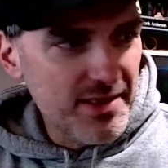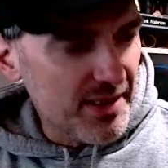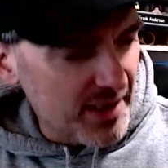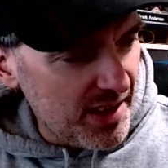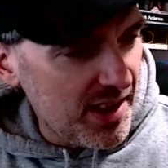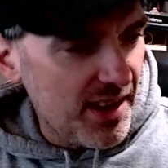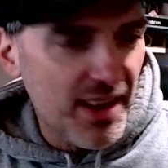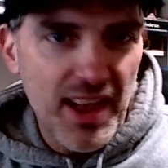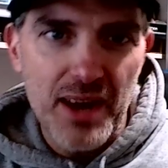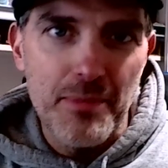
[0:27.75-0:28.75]
I
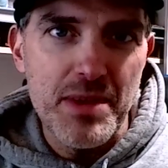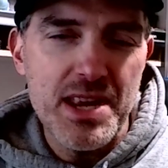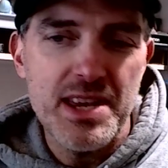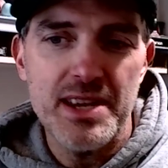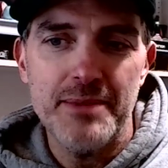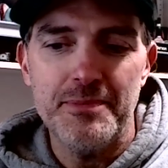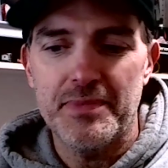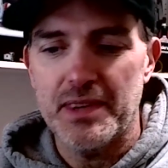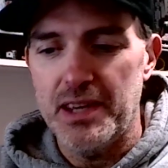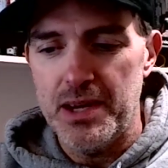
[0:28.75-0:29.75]
had a meeting.
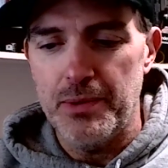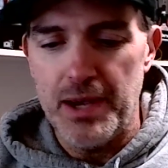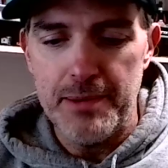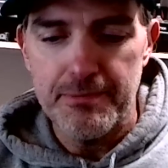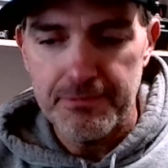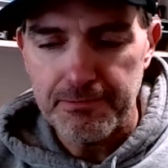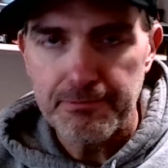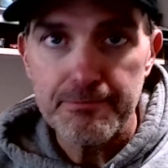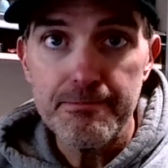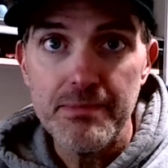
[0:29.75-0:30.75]
Anyway,
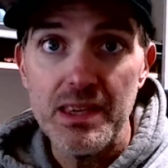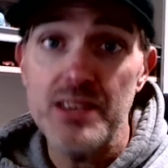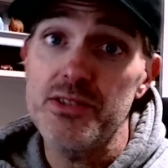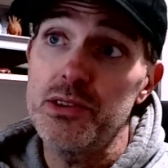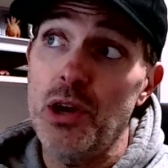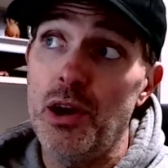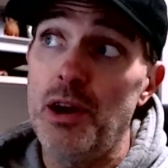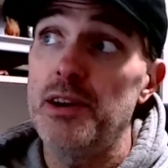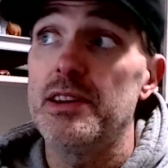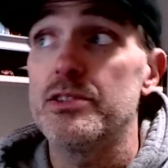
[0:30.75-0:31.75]
it's
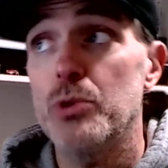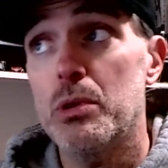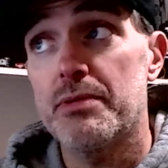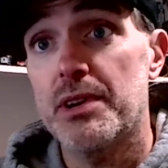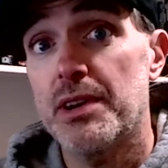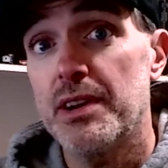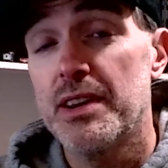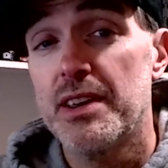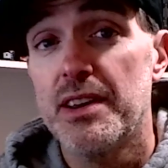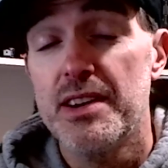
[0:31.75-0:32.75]
done. It's over.
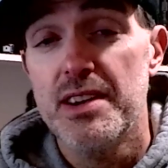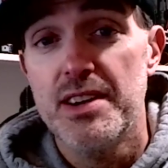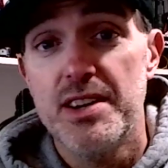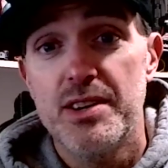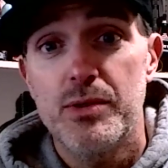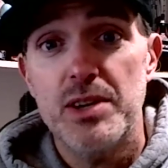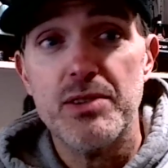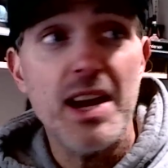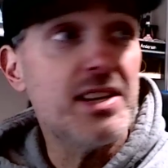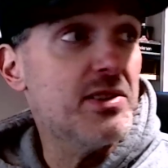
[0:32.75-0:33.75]
We
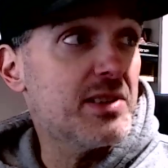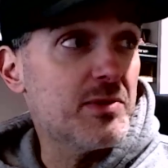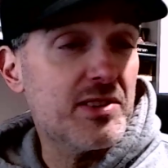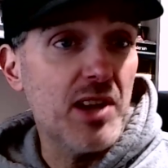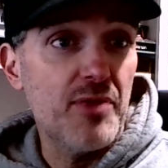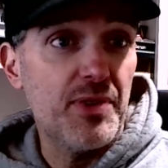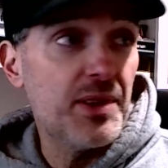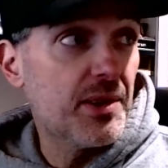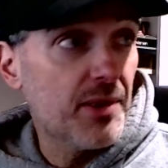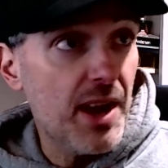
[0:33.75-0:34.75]
try to do some stuff in the
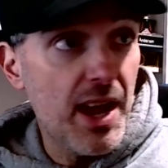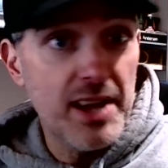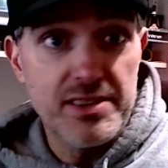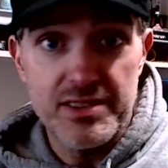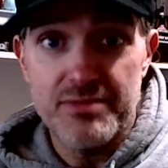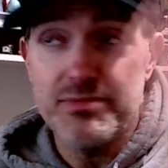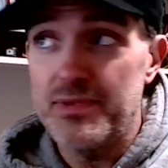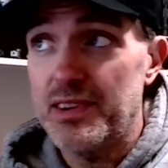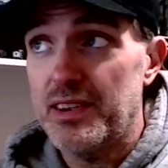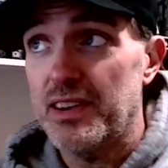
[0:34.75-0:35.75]
garage.
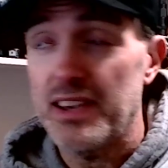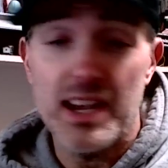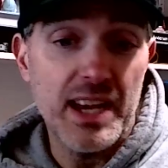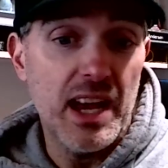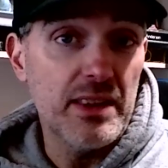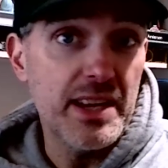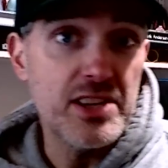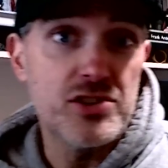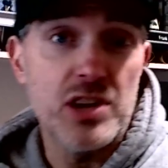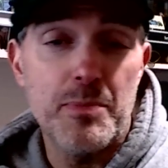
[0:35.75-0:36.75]
I got a
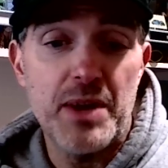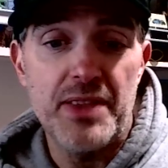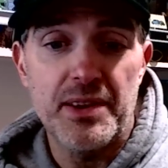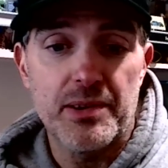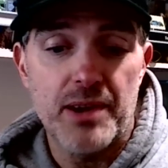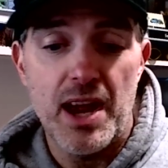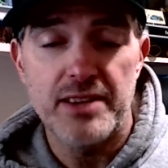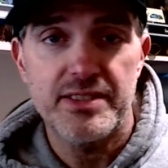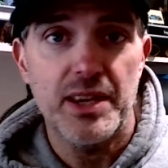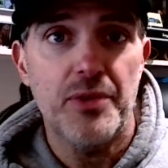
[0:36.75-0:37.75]
late jump on the
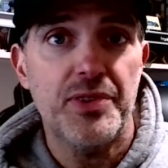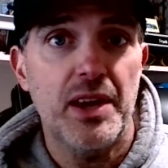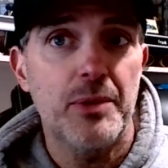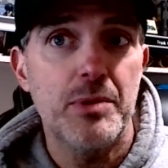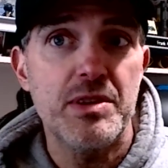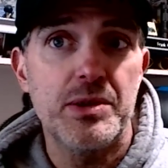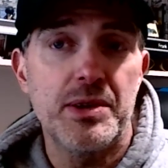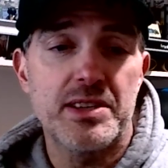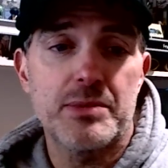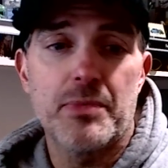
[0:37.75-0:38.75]
garage sale thing. We'll be doing
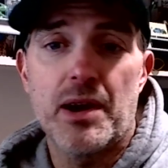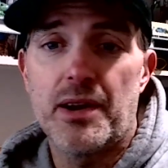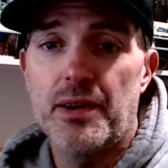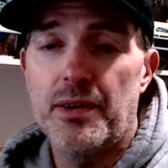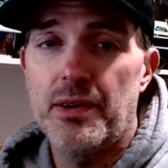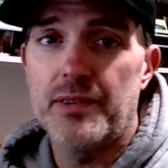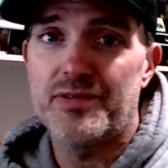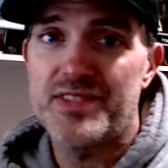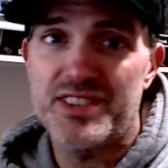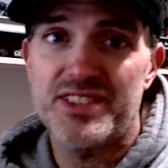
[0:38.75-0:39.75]
it tomorrow,
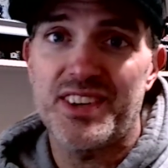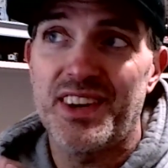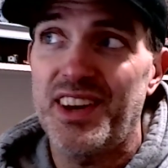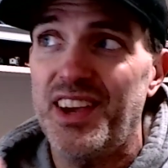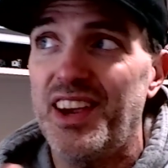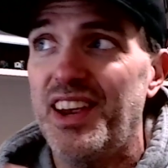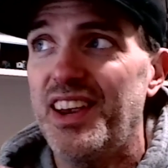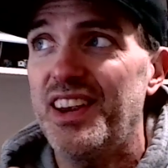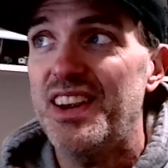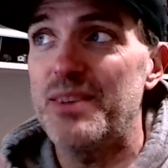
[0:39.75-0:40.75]

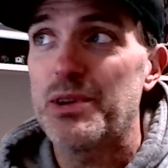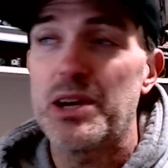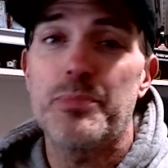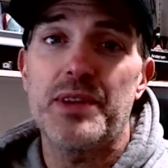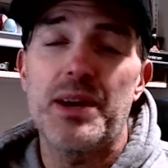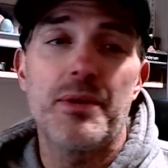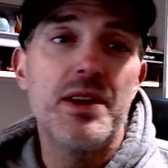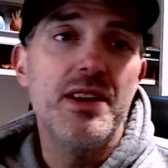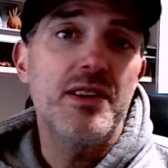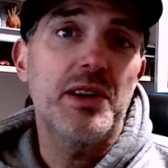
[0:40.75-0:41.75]
Sunday. We're gonna play
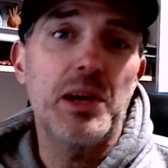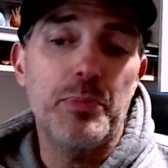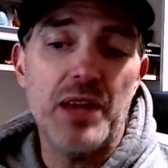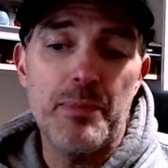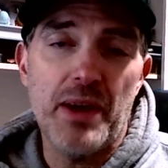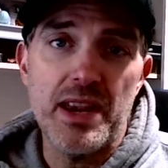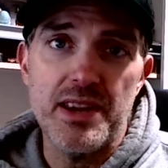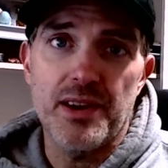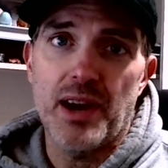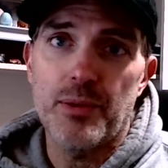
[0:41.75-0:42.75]
it by
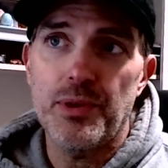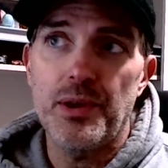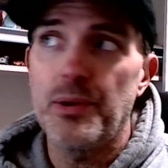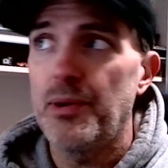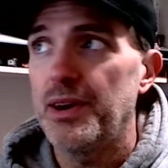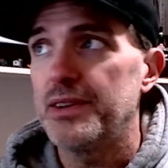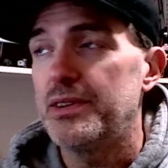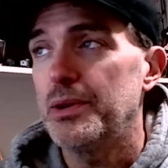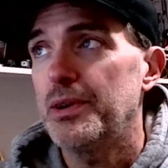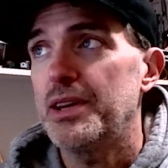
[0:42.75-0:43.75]
ear. I really don't want to
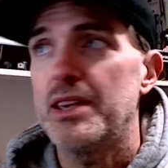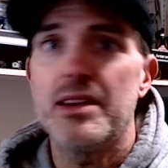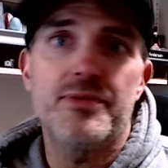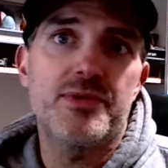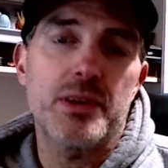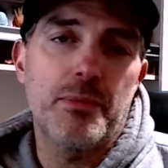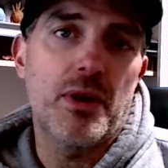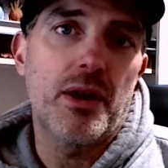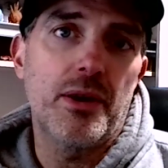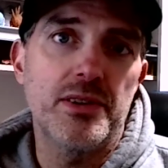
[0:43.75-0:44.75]
do it if
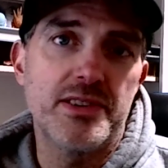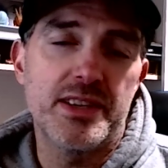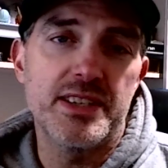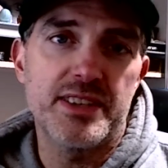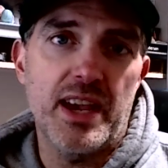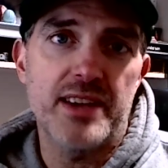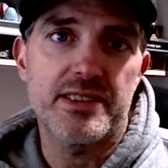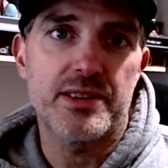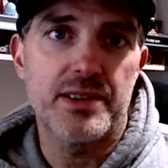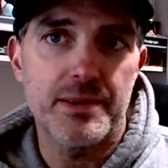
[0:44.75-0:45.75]
tomorrow is a
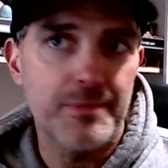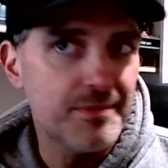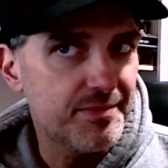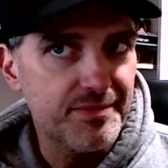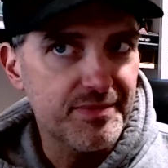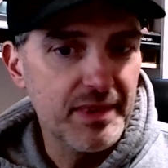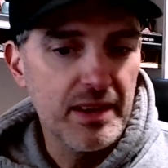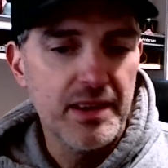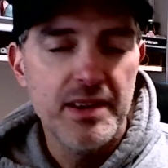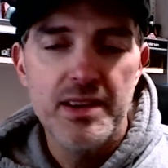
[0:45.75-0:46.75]
disaster.
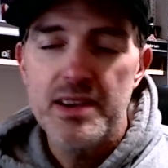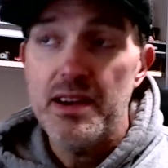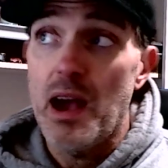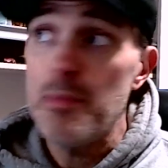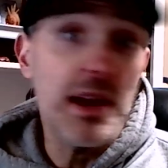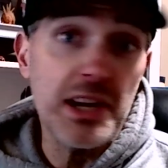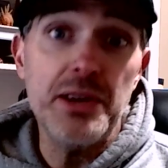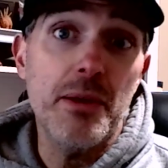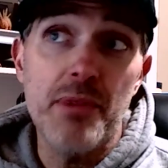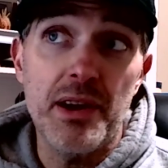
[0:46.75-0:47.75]
I'm not gonna
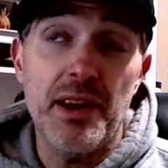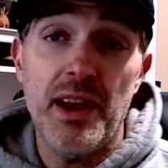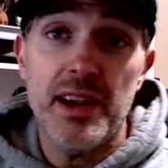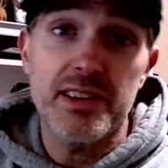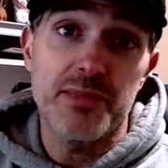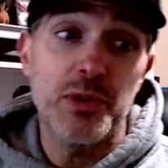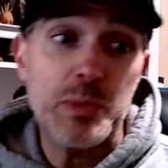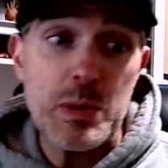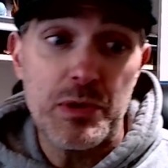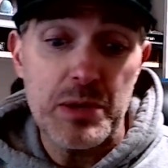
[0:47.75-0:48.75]
do it Monday because most
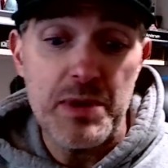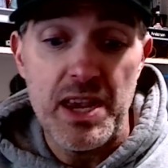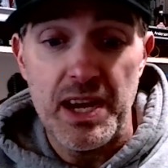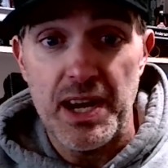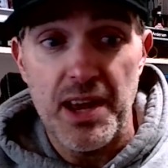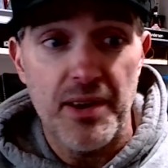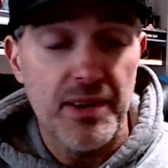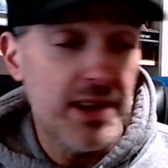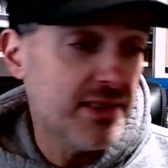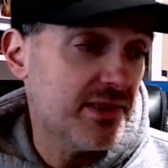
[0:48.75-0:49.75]
people are gonna be hanging out,
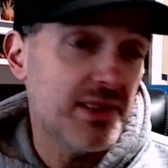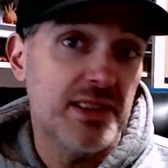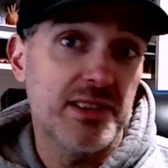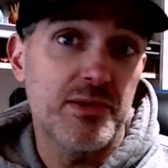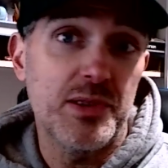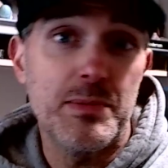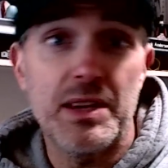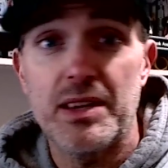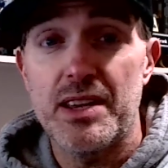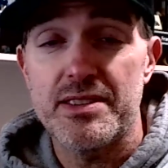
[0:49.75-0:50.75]
right? So that doesn't really make
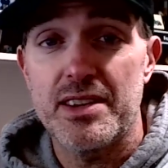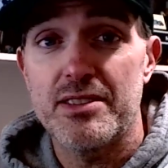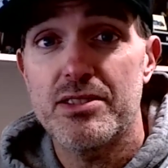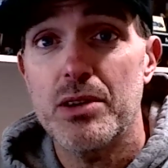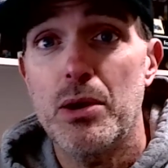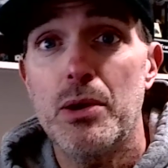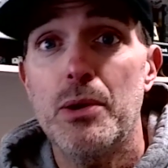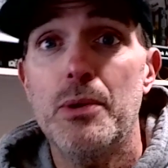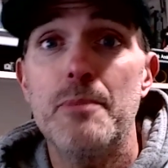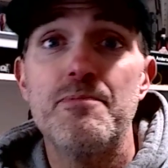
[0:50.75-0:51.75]
a lot of sense.
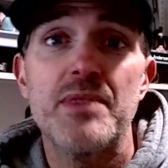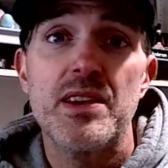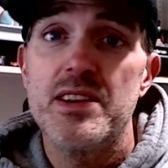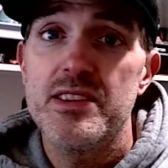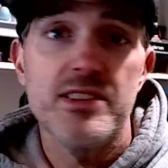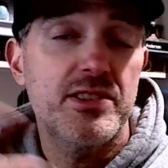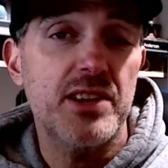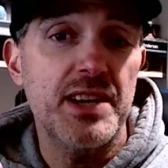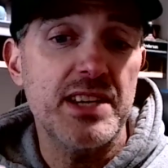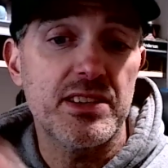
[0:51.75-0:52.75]
So
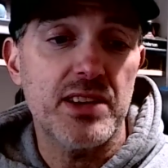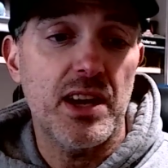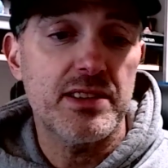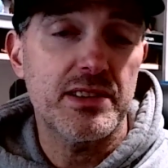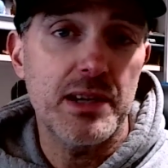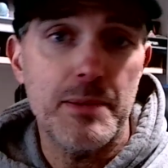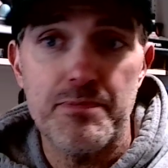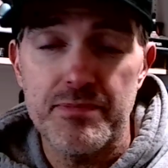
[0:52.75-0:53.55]
Sunday's a toss-up.